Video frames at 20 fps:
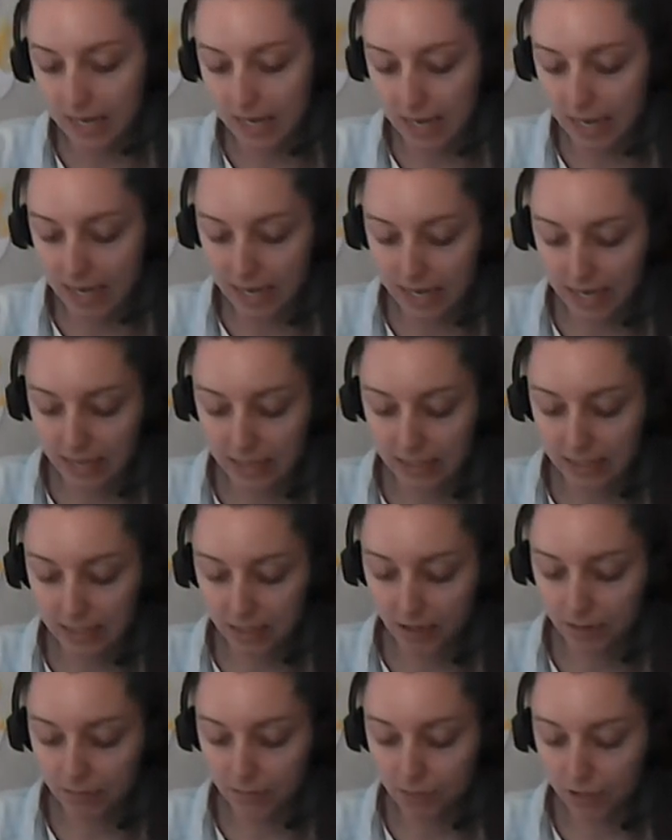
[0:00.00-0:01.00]
and
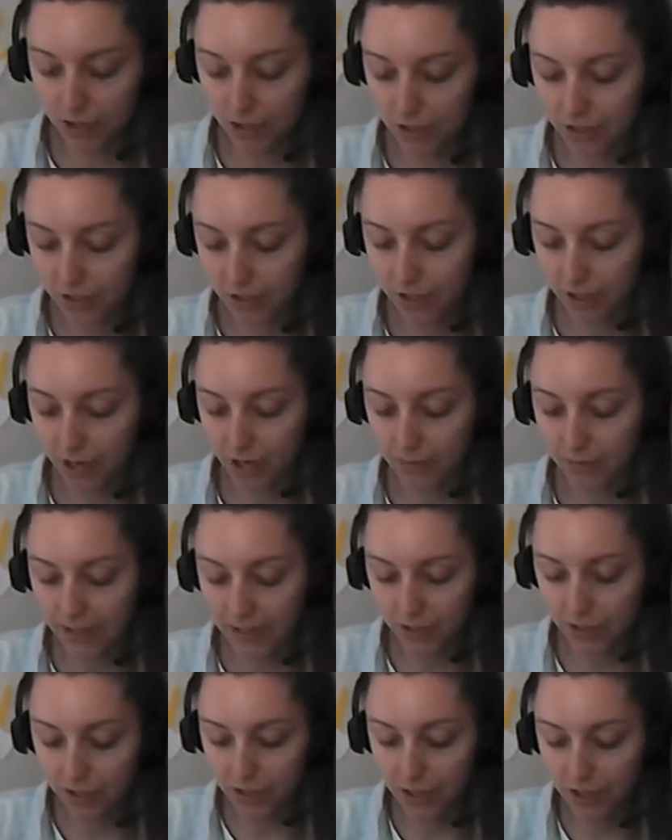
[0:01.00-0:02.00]
I'm just
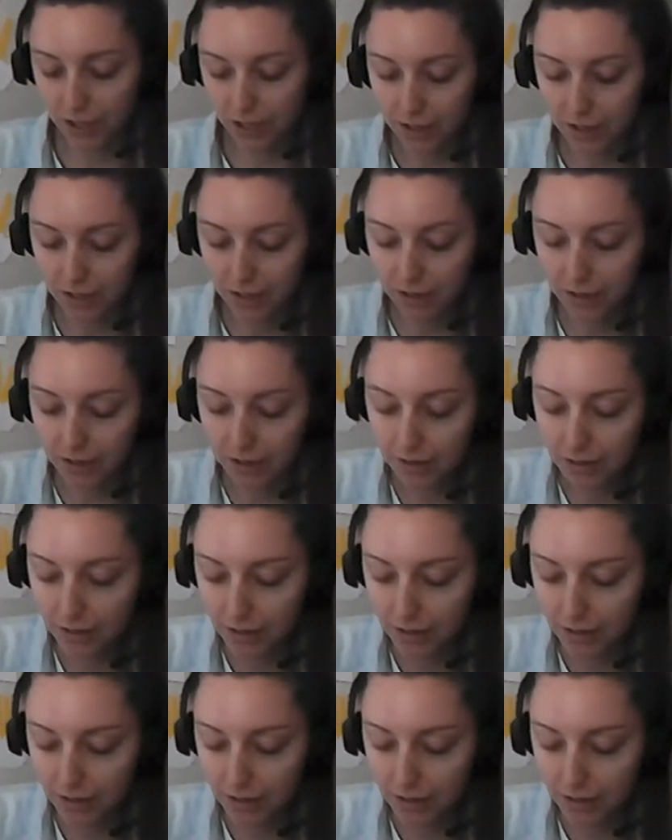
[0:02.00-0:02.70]
going to